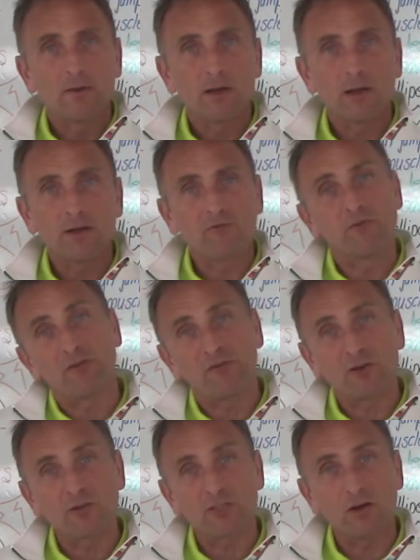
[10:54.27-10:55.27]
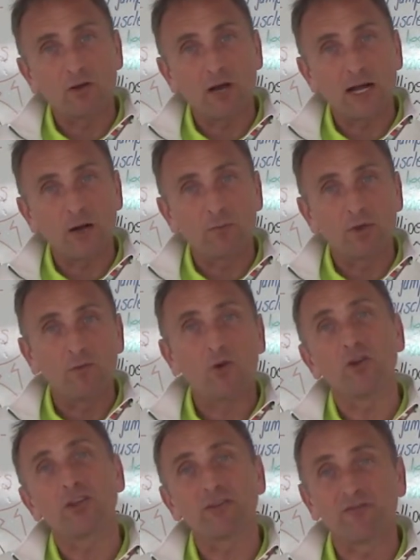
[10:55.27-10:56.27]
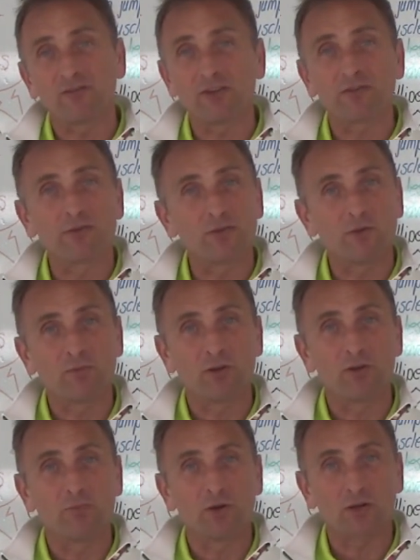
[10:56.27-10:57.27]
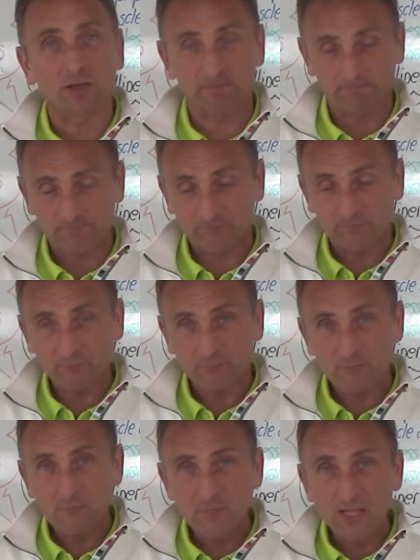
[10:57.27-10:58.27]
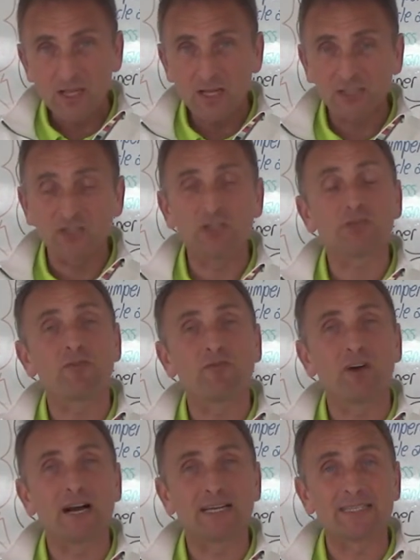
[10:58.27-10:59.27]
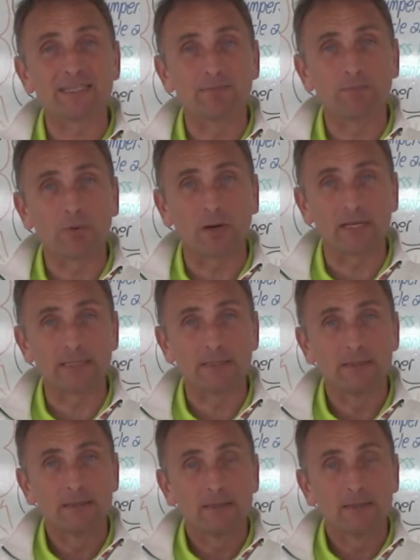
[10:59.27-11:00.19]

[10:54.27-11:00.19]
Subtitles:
your photo album, or you can flick through your blue book and just revise them, please.